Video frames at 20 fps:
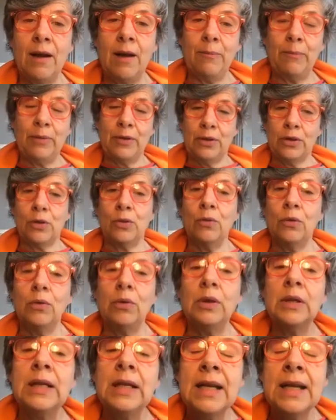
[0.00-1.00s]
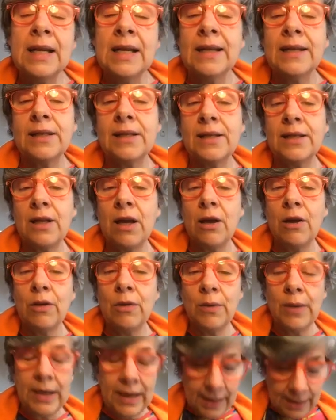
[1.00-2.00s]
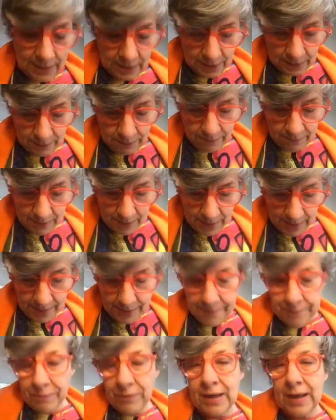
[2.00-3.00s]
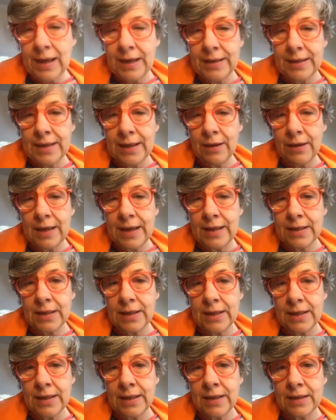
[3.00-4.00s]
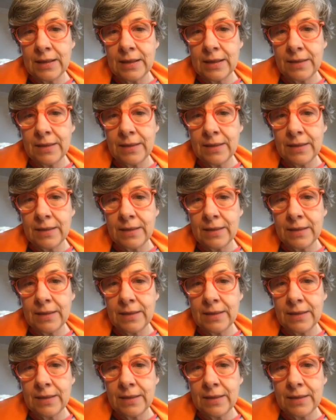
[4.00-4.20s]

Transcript: up school. So it's the idea is that